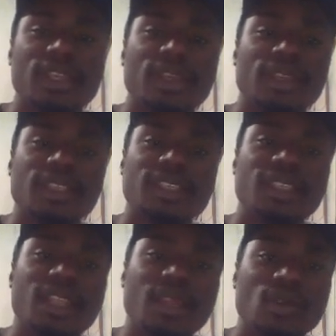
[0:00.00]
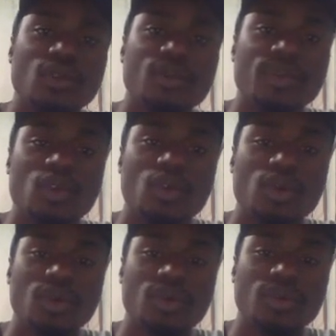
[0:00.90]
this is another
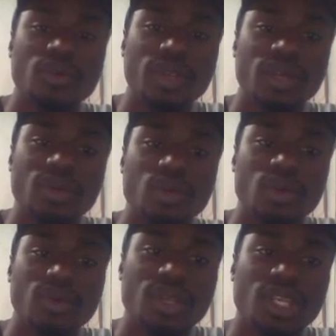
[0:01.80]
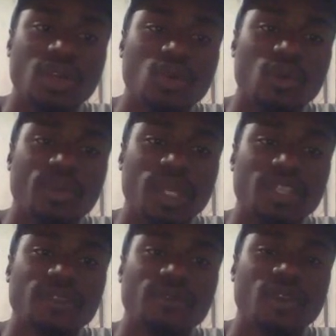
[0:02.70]
really cool
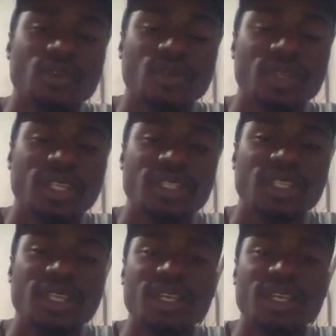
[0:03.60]
place for you to get